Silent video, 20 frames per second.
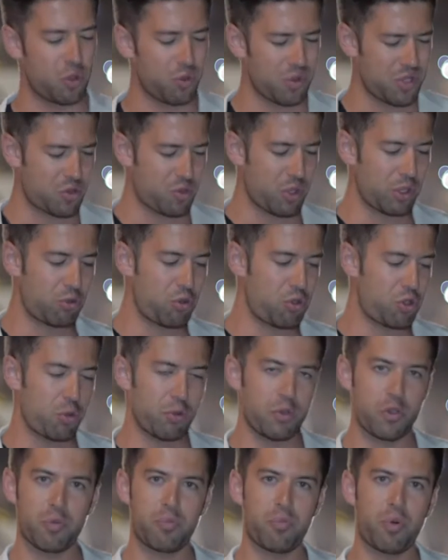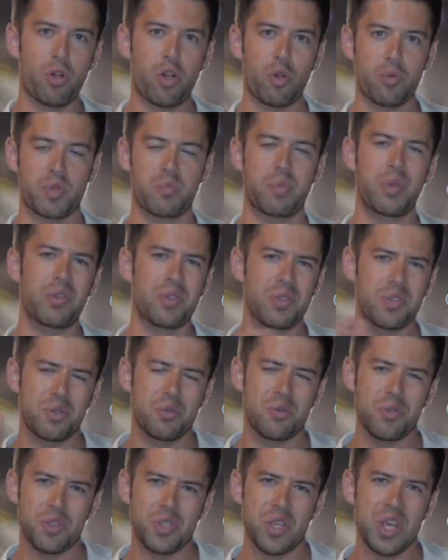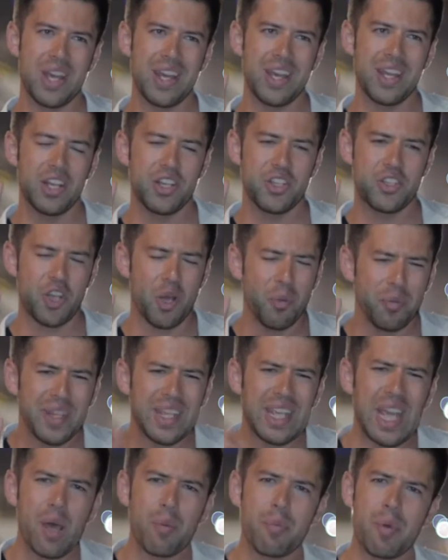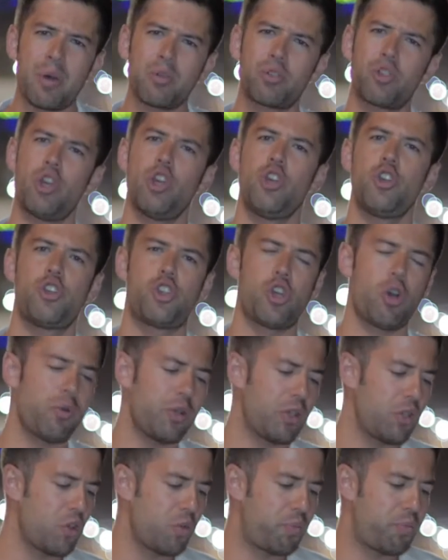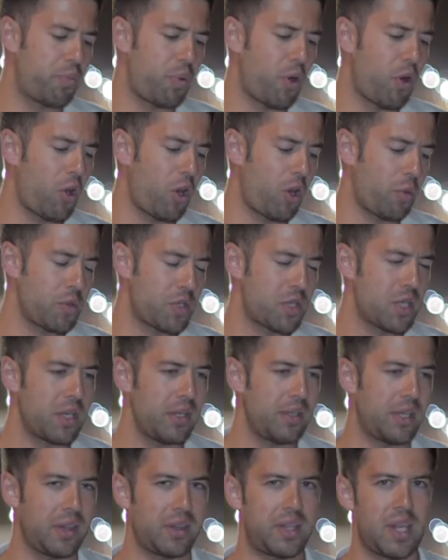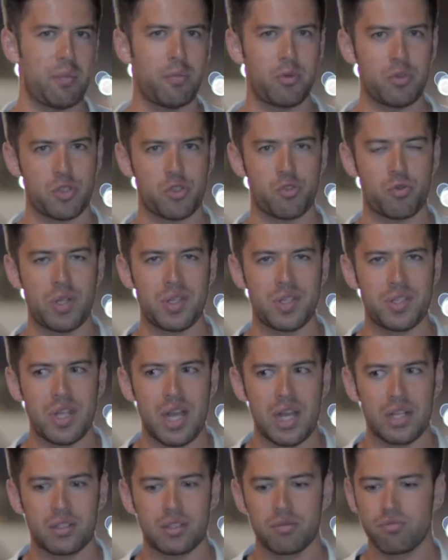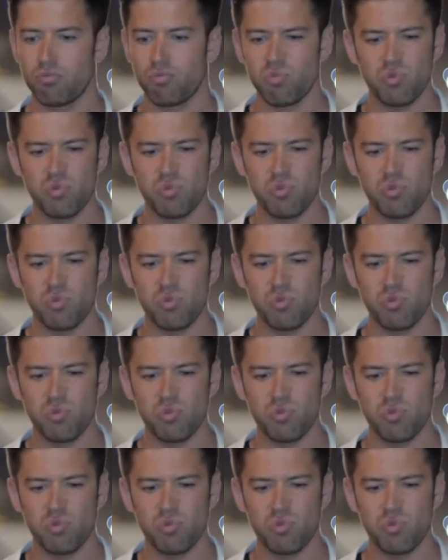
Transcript: Always try to show your palms, because there is something about showing your palms that demonstrates that,